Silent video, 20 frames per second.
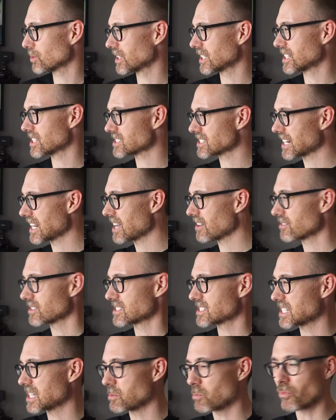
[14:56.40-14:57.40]
really doesn't have the
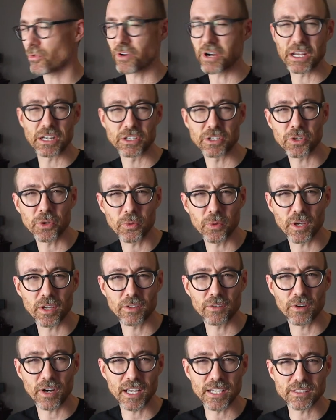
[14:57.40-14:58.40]
same ring to it,
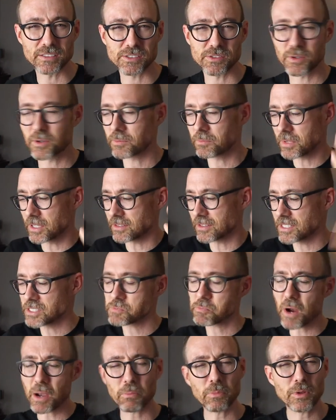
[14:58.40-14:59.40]
right? So I mean, that's
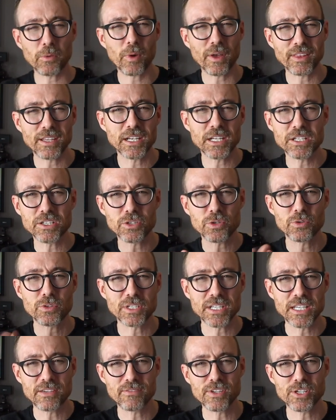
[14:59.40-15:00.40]
probably why they didn't do a
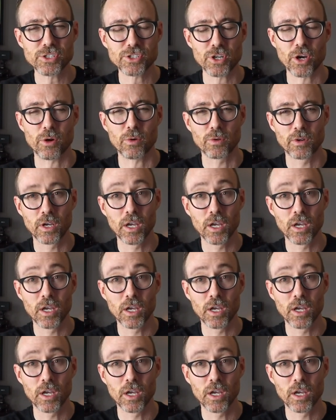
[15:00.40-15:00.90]
TV show.